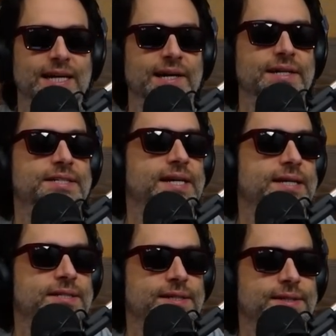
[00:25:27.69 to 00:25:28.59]
And he
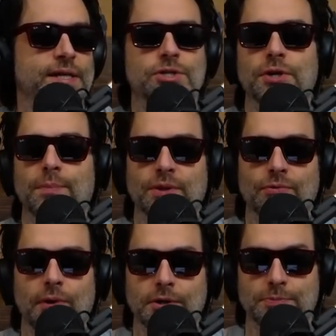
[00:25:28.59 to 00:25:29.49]
says, They showed up with the
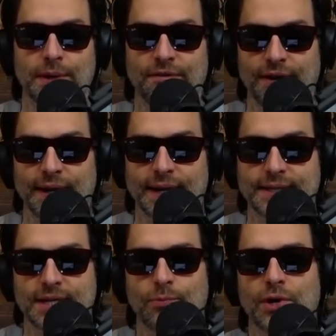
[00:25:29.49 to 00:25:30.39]
wrong sprinter van. And I
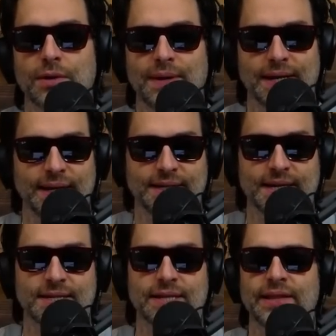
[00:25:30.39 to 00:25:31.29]
say, What do you mean? And he
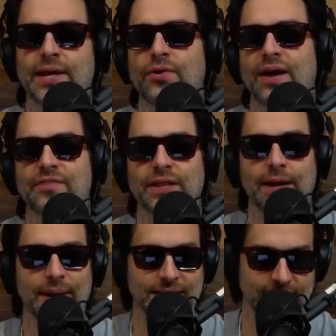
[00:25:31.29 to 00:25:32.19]
says, They don't have the
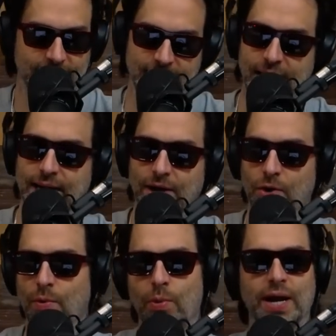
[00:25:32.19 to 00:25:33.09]
layback seats. And I go,
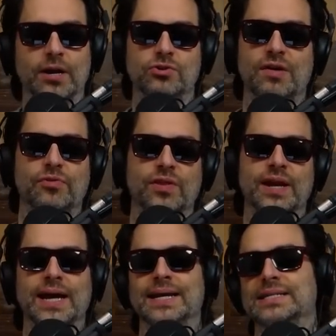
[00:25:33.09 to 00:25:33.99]
Well, we got to drive through the
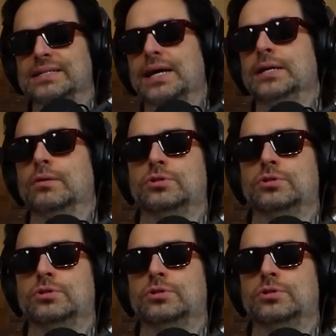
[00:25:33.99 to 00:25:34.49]
night. And he says, I know.